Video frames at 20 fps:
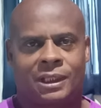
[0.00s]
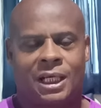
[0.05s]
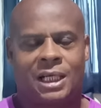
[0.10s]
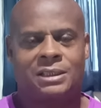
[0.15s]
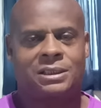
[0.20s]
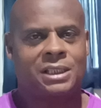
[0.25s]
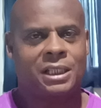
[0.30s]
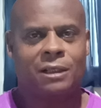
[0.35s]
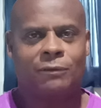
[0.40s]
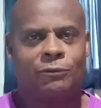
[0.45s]

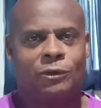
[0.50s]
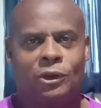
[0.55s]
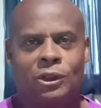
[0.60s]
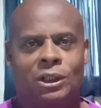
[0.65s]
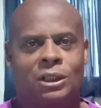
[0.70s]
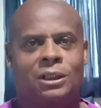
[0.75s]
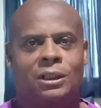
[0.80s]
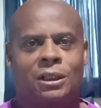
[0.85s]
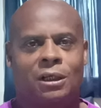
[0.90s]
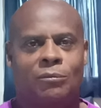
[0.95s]
I say if you're
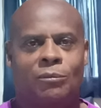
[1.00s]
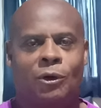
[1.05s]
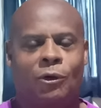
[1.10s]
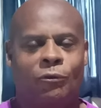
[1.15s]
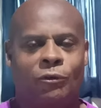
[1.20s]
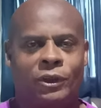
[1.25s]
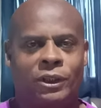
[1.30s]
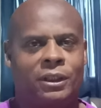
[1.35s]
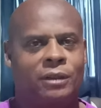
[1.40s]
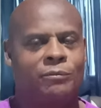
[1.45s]
going to come
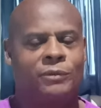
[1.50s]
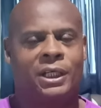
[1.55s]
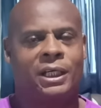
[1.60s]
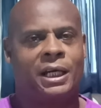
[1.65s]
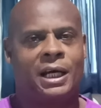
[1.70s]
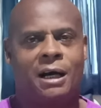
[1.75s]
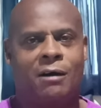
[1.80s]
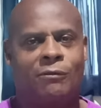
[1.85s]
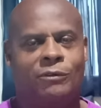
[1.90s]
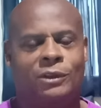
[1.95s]
over here,
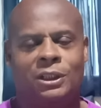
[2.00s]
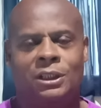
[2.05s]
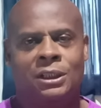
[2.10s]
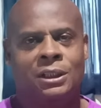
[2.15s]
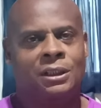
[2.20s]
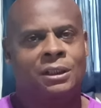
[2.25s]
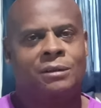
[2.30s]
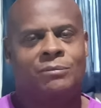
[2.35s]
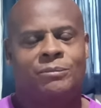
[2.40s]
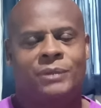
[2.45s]
man, have
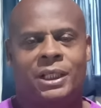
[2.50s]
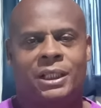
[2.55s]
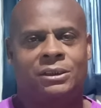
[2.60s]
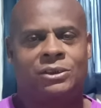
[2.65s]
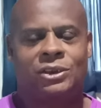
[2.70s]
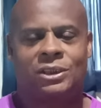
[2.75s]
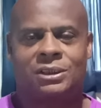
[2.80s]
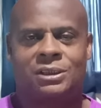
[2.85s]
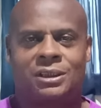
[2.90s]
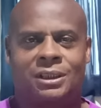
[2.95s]
a,
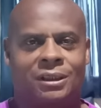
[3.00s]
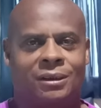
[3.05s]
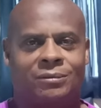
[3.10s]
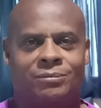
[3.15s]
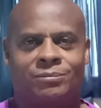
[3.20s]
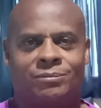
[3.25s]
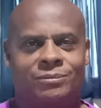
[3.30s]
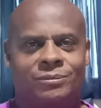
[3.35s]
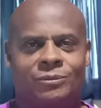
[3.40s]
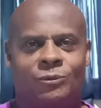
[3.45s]
man, just
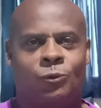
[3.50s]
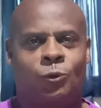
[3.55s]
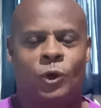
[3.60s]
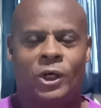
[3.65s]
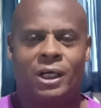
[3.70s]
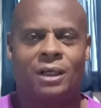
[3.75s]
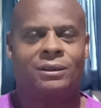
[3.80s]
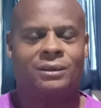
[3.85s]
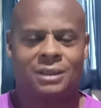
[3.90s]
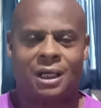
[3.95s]
a
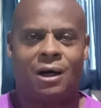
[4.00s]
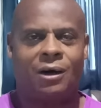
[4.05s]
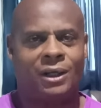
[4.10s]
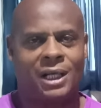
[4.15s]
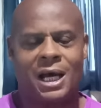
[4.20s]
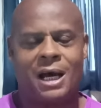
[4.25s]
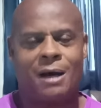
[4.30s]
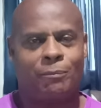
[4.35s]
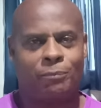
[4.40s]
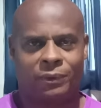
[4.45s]

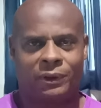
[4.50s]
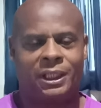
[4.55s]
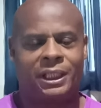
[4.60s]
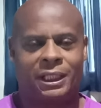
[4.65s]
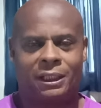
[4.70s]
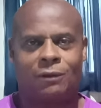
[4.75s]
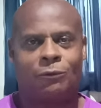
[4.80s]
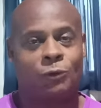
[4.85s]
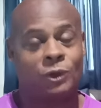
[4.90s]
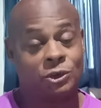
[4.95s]
well-thought-out
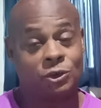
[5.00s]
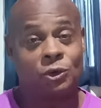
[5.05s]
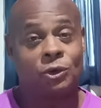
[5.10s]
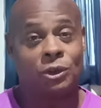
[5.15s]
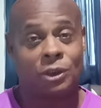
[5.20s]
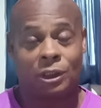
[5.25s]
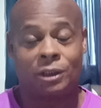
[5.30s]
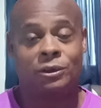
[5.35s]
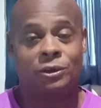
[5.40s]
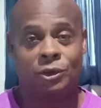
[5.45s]
plan of what
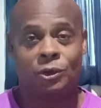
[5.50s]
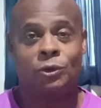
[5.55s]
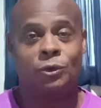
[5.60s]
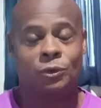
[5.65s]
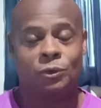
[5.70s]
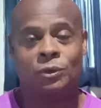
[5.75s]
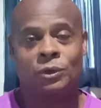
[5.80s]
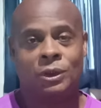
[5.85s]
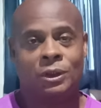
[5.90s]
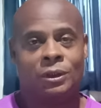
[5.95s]
you're going to
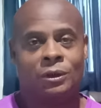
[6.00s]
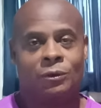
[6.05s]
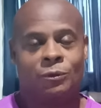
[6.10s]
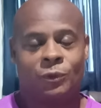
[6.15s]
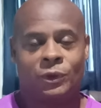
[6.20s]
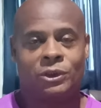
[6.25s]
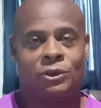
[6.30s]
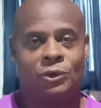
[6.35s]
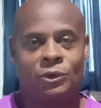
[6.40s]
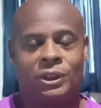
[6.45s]
do
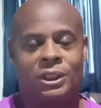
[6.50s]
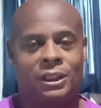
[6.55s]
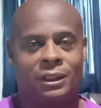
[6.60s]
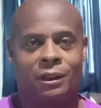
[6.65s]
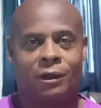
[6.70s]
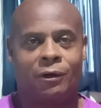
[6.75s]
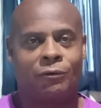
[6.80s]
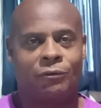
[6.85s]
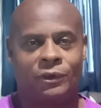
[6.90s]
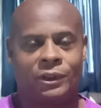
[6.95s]
when you
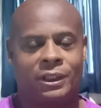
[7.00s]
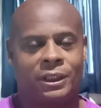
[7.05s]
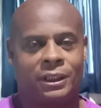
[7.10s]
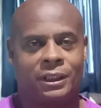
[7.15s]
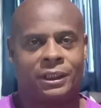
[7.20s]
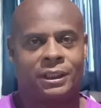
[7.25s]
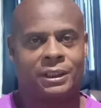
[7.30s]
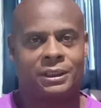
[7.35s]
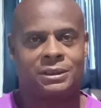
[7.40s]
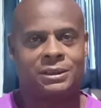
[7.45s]
get over
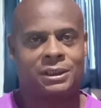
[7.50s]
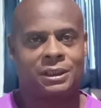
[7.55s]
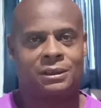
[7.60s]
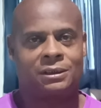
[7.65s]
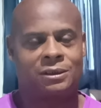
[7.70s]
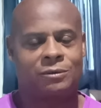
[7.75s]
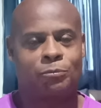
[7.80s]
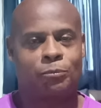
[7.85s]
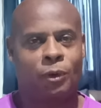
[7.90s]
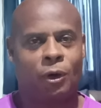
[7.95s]
here, because
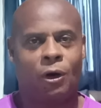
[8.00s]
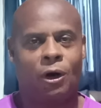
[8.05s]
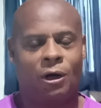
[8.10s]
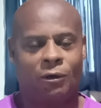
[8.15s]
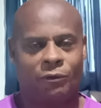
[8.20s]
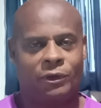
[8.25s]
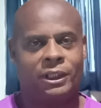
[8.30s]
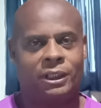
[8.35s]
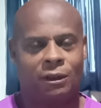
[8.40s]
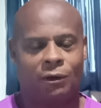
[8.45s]
it's
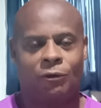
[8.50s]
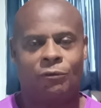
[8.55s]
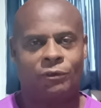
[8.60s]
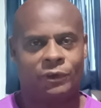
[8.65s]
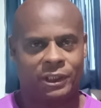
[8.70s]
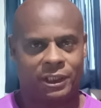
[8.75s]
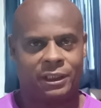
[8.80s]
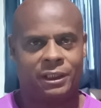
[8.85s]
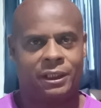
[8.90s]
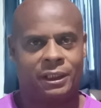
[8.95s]
boring
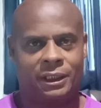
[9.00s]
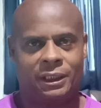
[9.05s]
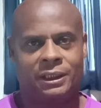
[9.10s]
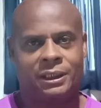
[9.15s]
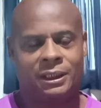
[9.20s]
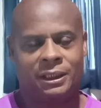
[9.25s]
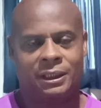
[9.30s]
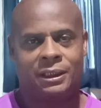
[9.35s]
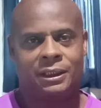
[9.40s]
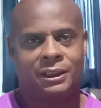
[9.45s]
over
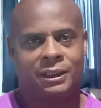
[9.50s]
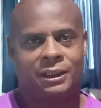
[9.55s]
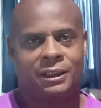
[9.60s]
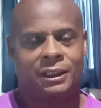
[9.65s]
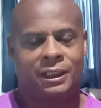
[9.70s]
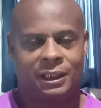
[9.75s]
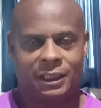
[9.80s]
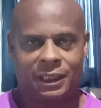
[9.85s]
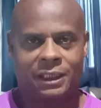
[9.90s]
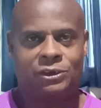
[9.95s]
here
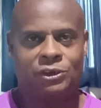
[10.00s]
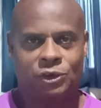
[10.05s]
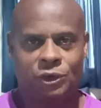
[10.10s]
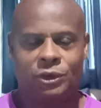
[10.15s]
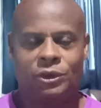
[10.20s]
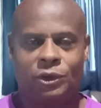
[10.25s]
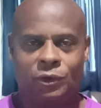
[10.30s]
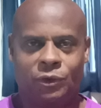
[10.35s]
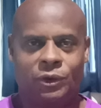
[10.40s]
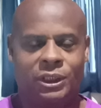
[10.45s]
unless
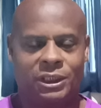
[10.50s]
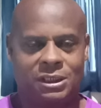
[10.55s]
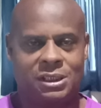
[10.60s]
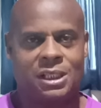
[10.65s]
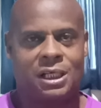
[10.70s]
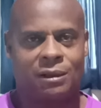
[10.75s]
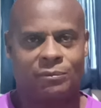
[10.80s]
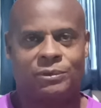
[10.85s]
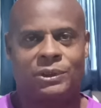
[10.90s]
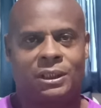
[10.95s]
you're doing
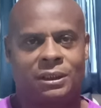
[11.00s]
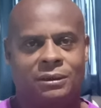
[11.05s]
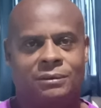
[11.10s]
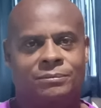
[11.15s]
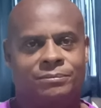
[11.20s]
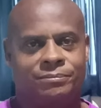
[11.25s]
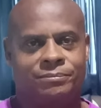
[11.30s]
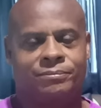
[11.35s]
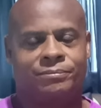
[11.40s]
something.